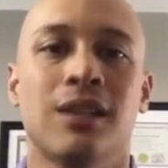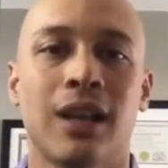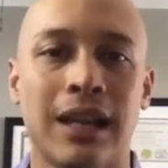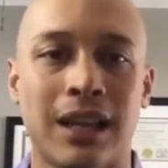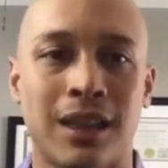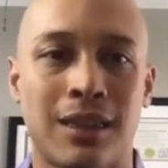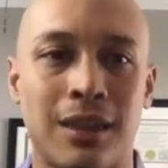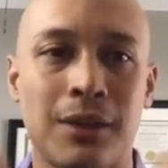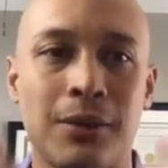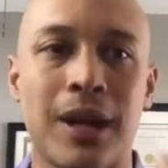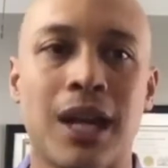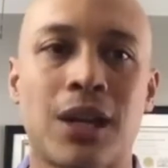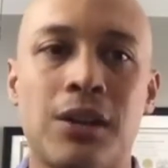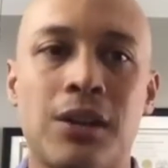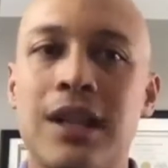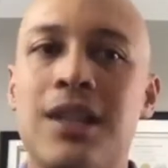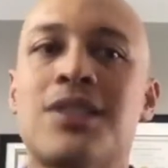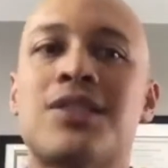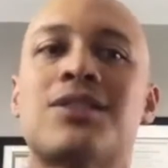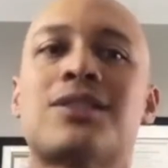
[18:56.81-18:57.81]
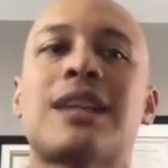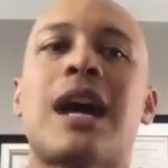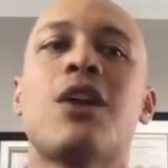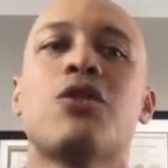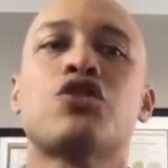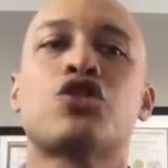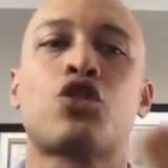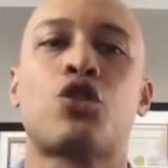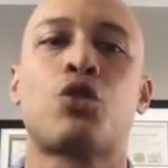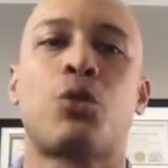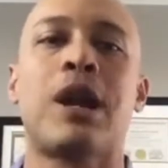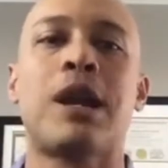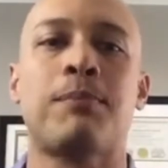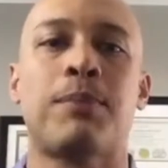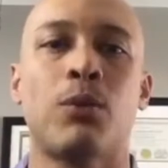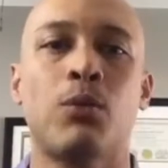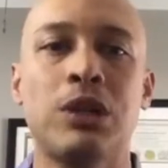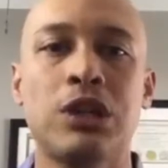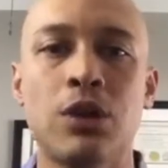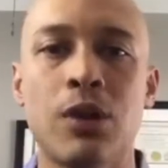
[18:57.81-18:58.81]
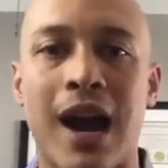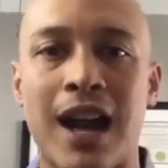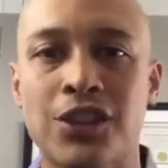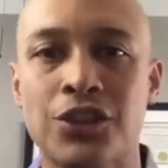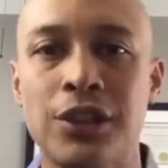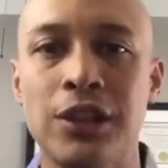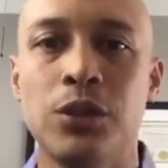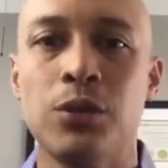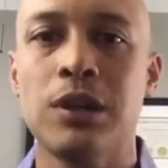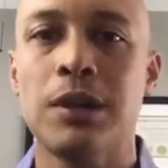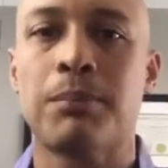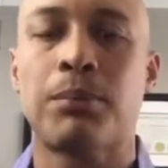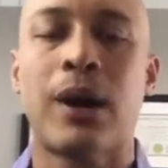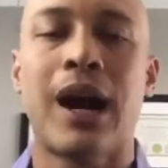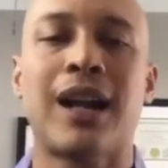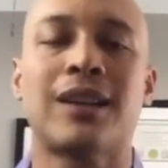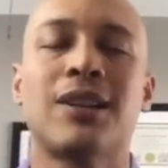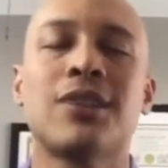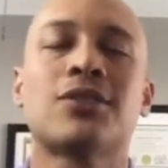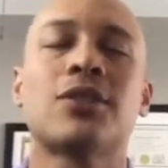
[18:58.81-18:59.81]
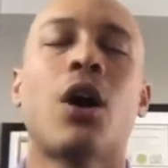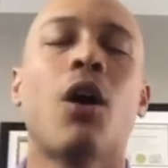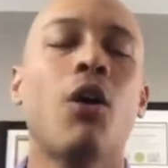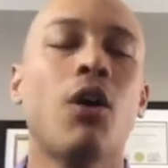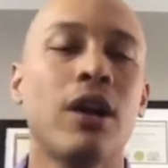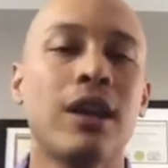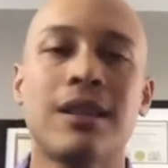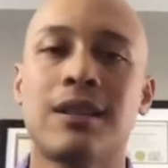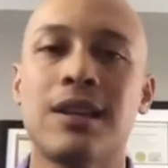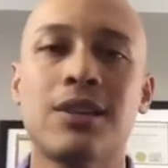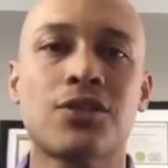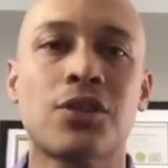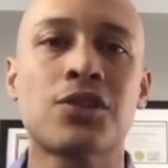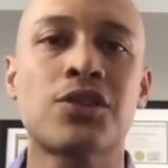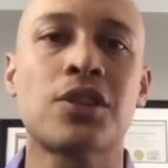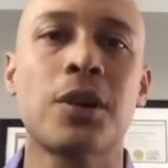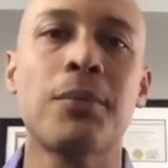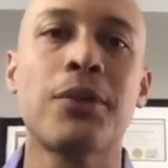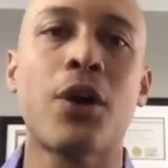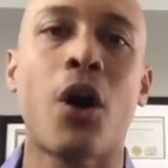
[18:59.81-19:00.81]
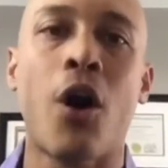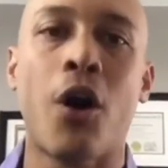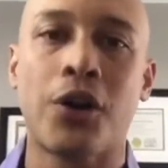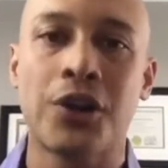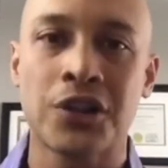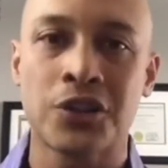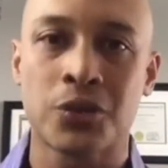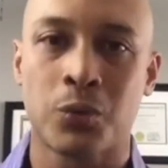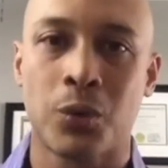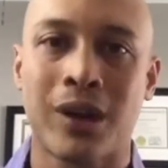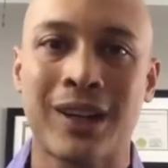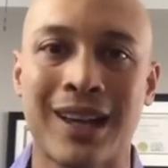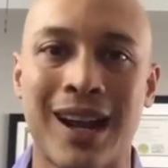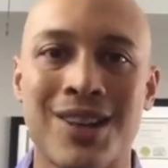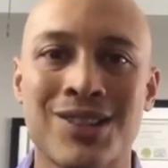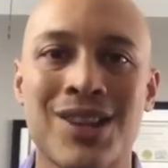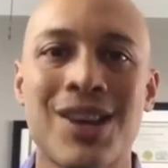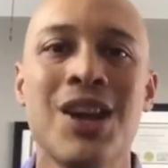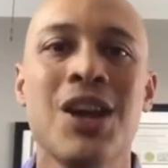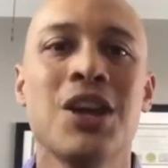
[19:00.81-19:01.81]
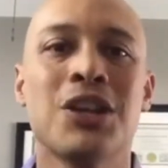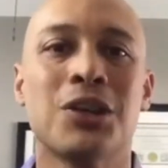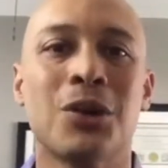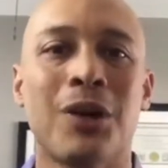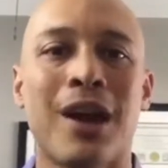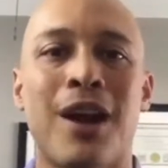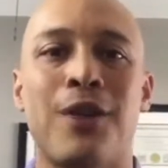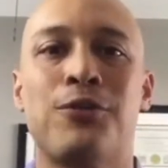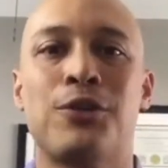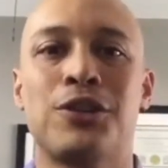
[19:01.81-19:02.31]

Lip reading: Like, theoretically, this sounds great, but when you actually do it in practice, these are some of the hardest workouts you'll ever